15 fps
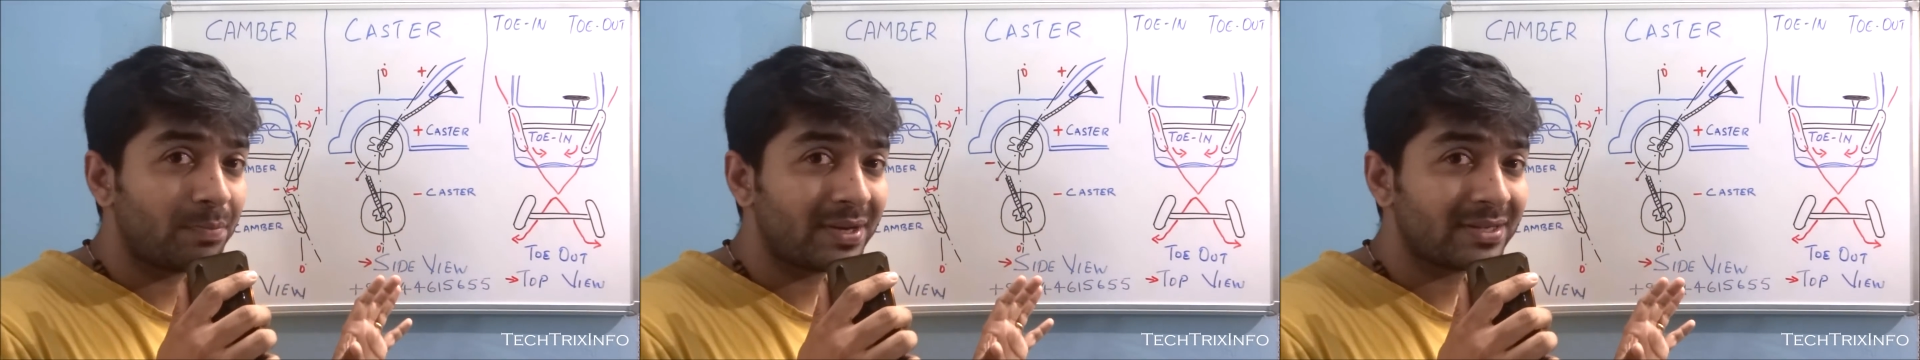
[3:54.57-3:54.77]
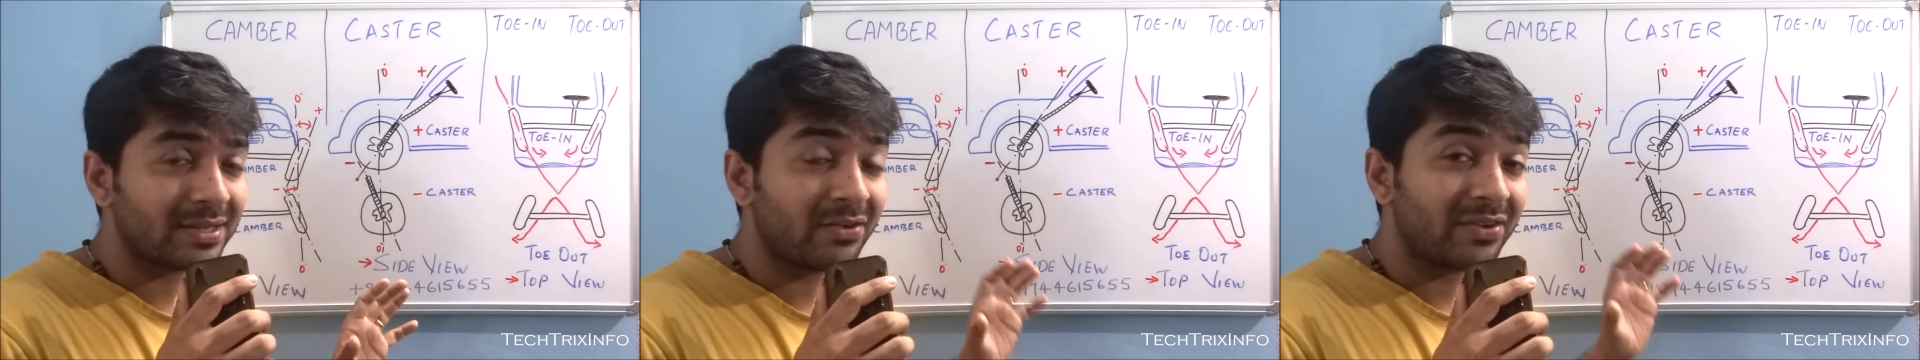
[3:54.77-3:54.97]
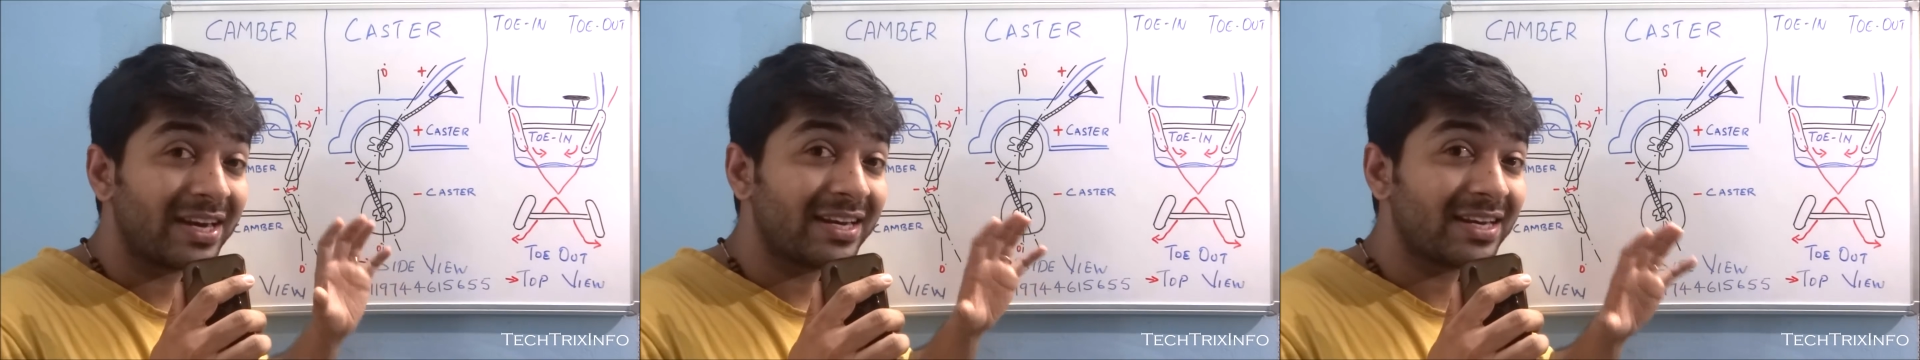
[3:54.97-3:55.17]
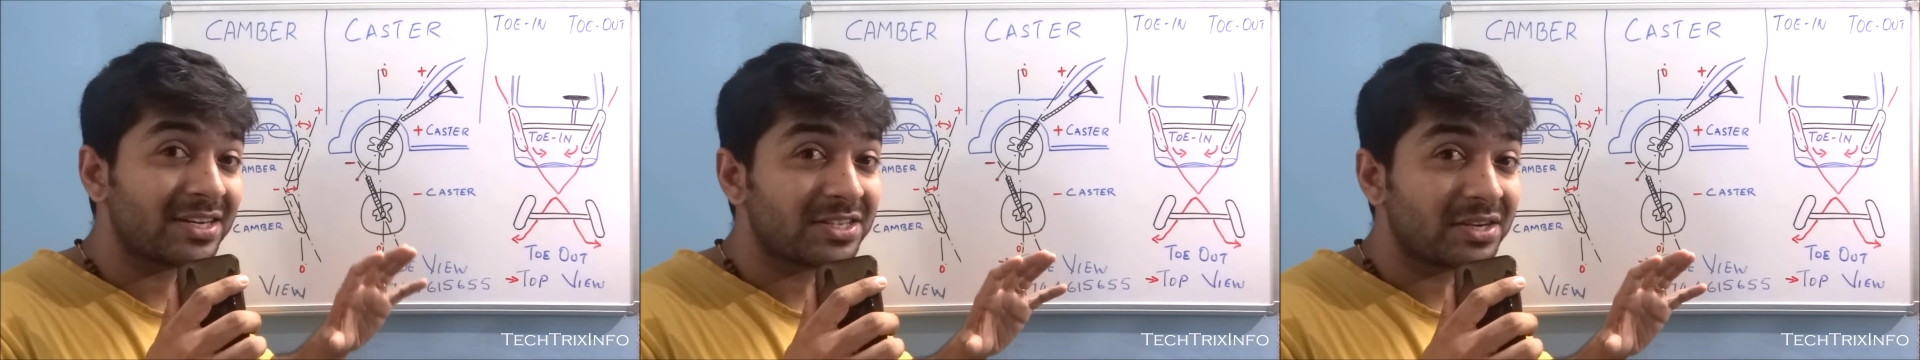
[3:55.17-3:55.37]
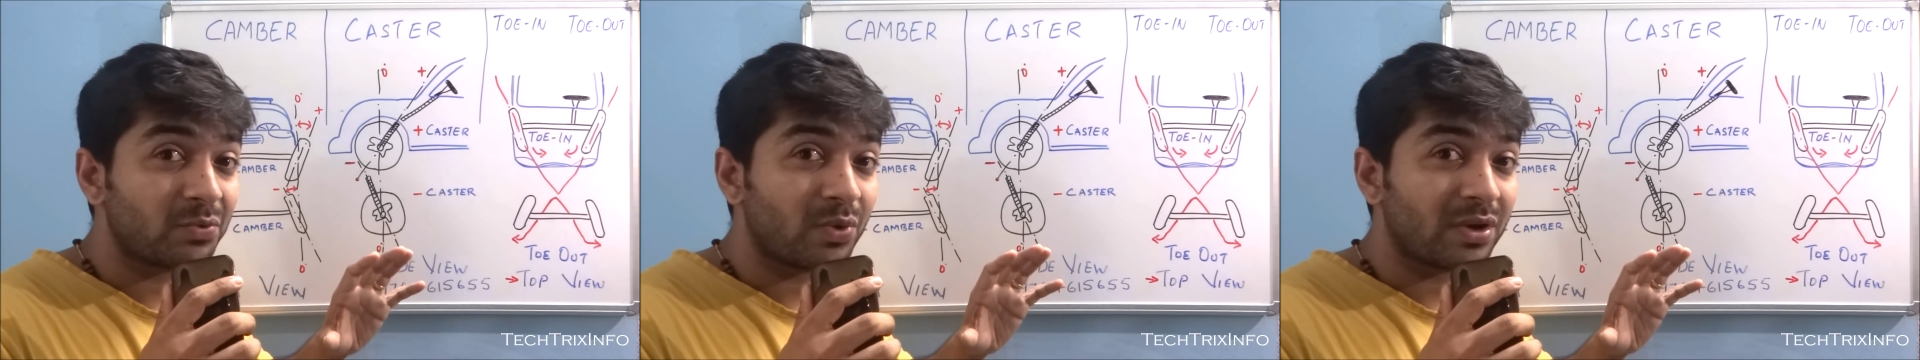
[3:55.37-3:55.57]
Our intention
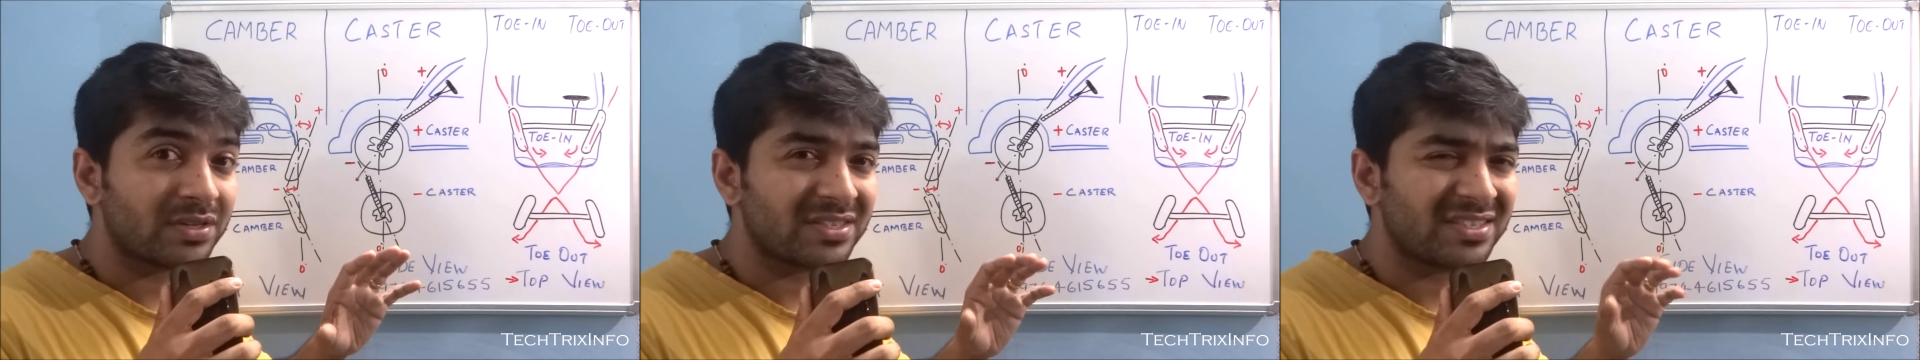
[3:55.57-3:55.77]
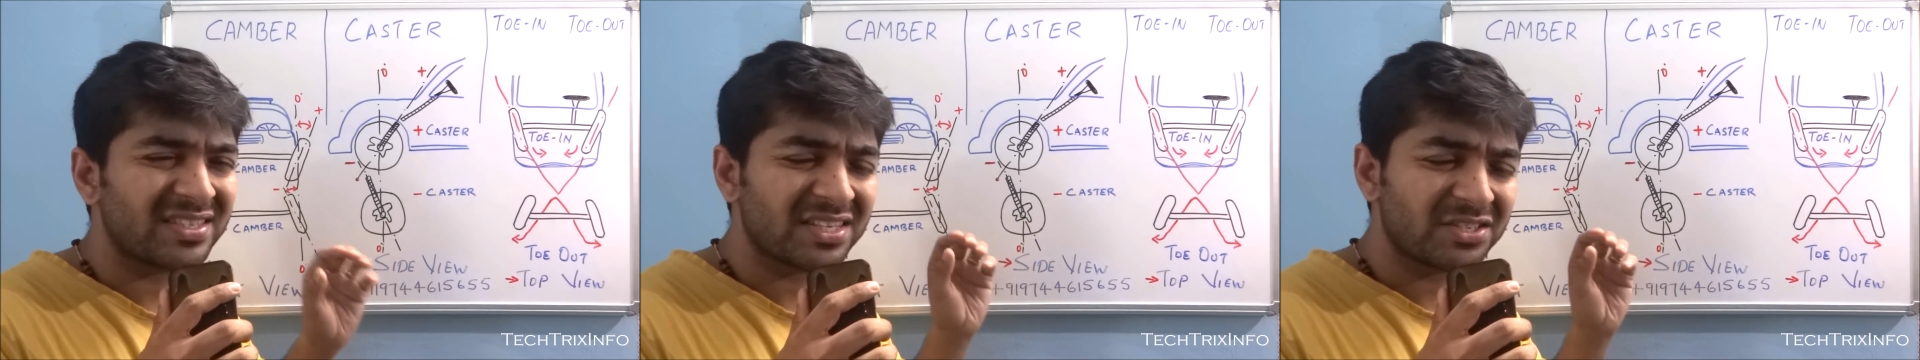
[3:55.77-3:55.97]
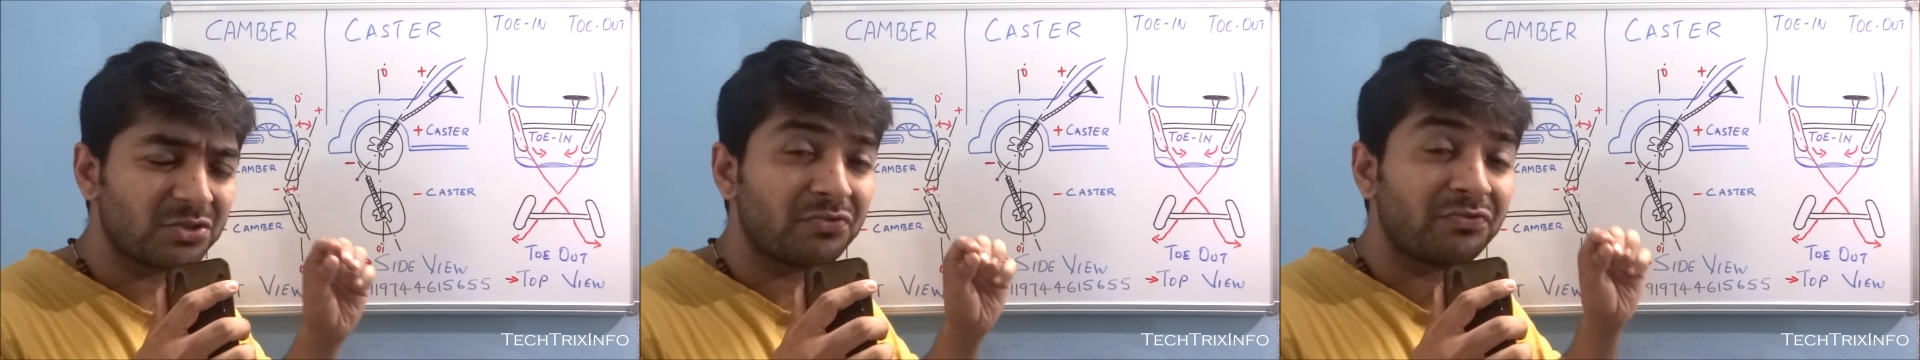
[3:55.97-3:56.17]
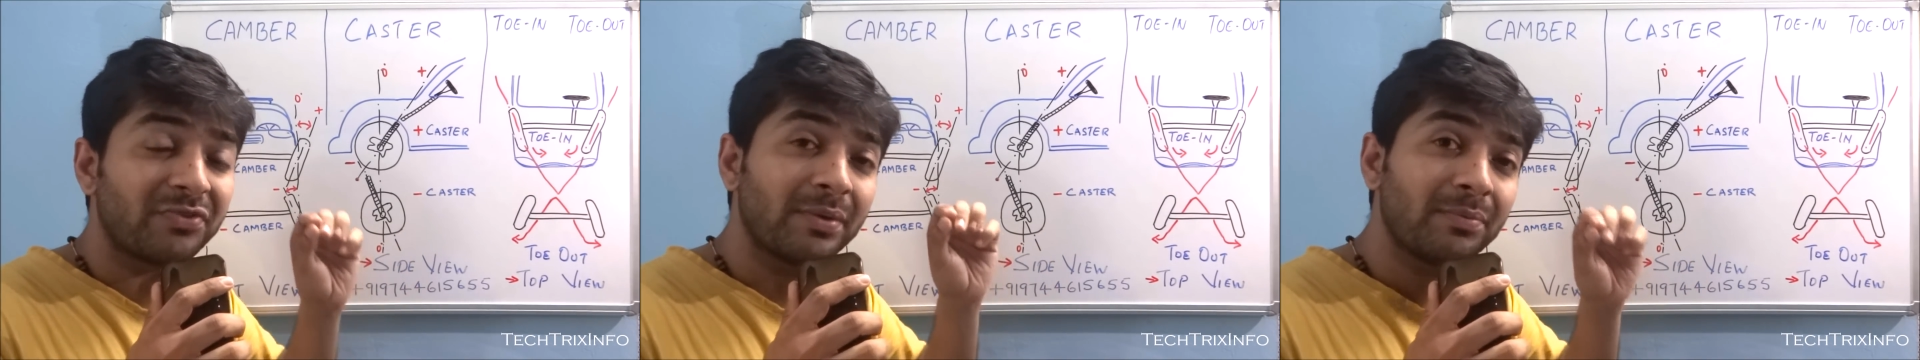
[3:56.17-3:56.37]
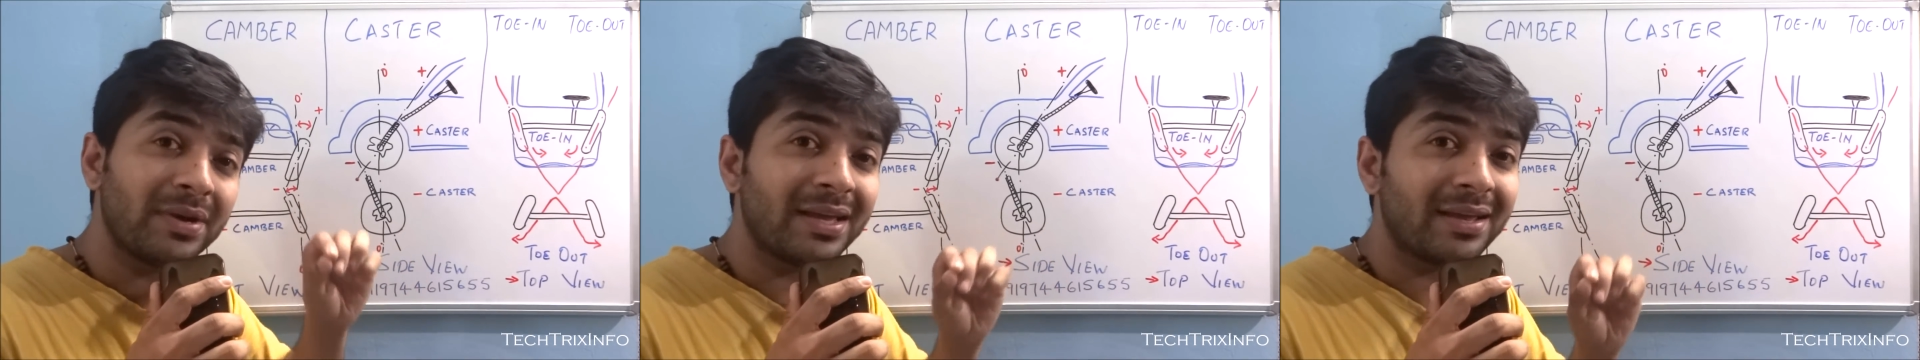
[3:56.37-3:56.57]
was just to
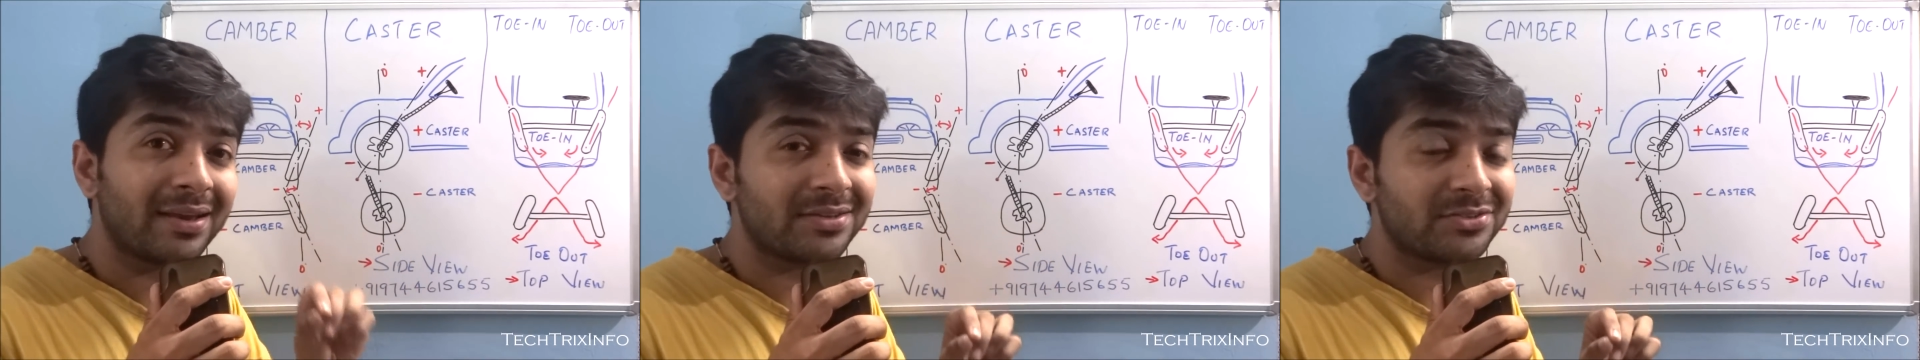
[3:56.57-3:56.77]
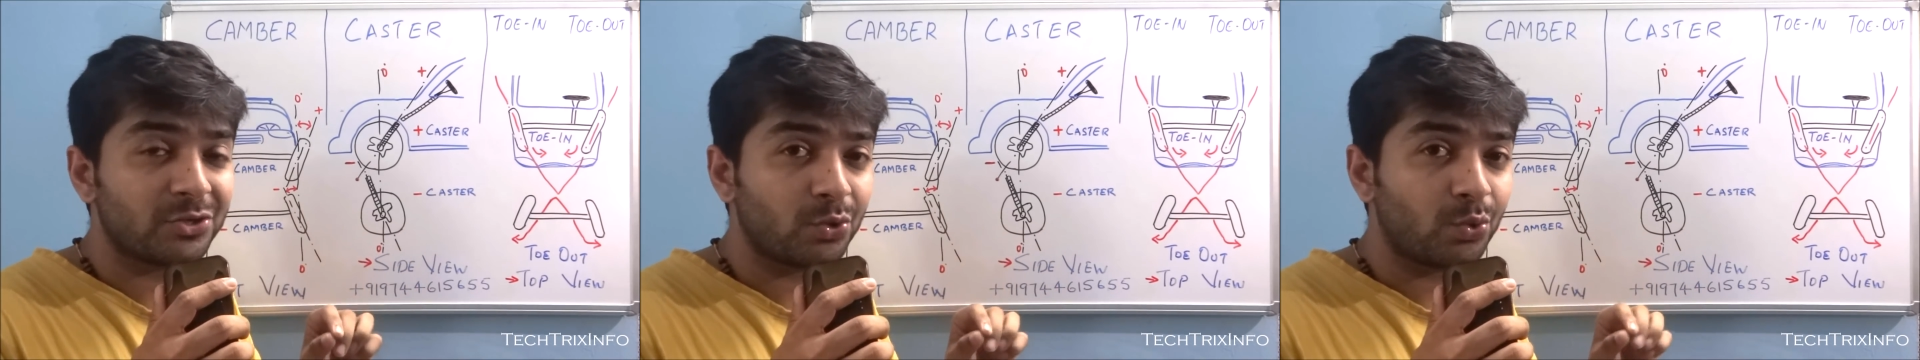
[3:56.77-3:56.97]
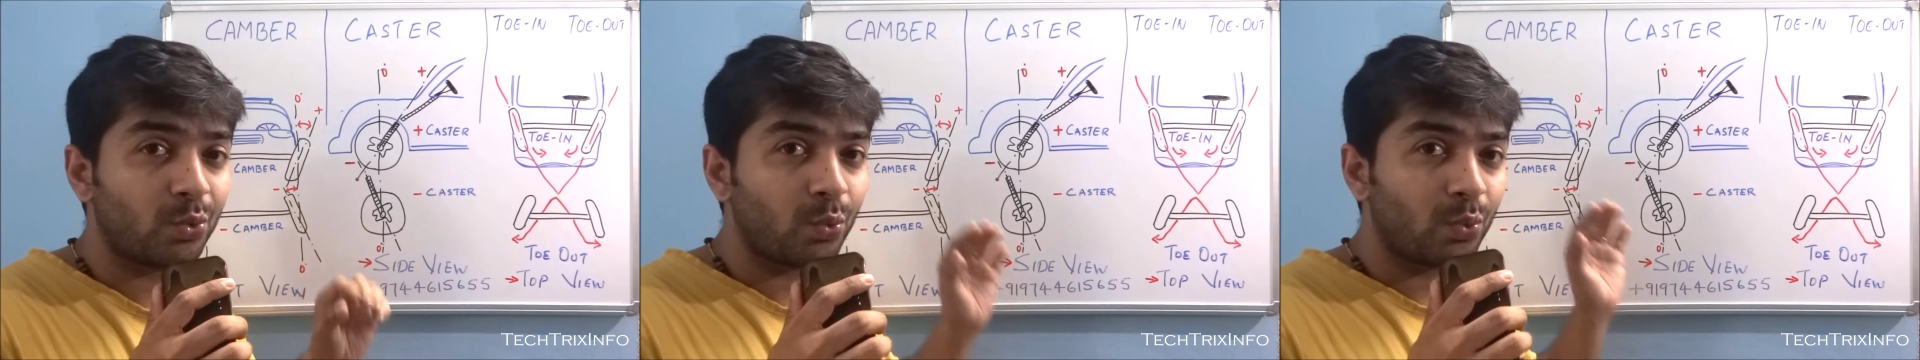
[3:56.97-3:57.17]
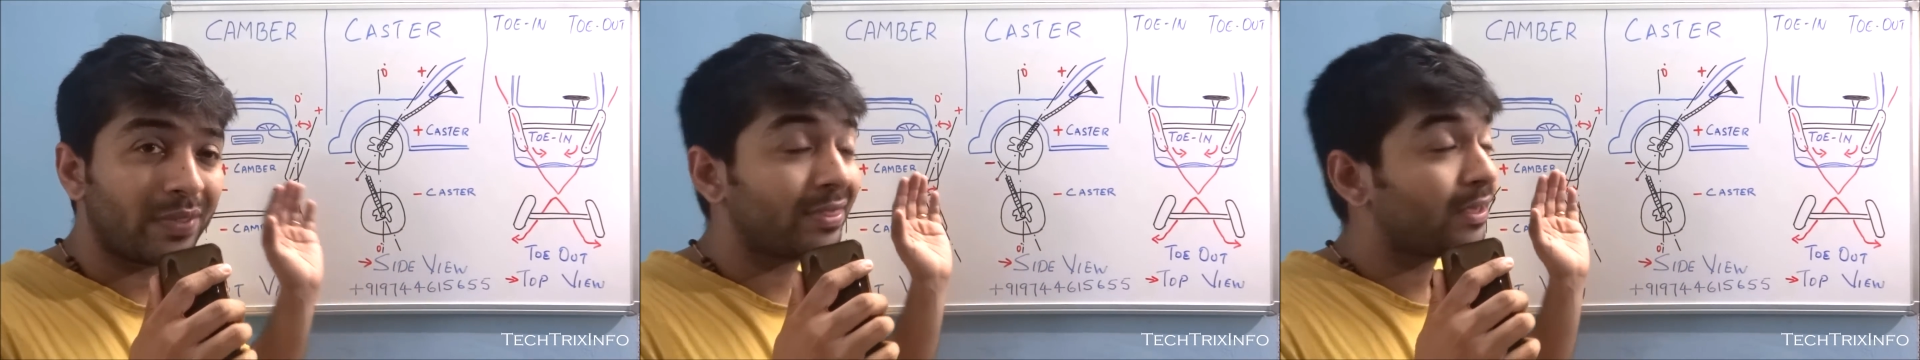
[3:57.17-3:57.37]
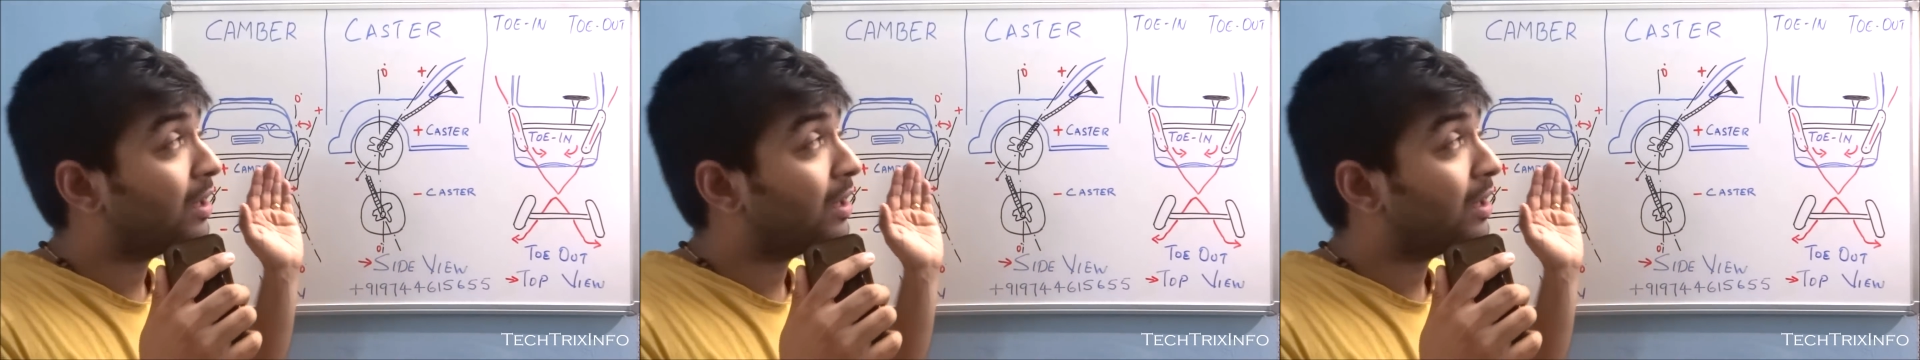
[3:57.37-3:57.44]
familiarize you with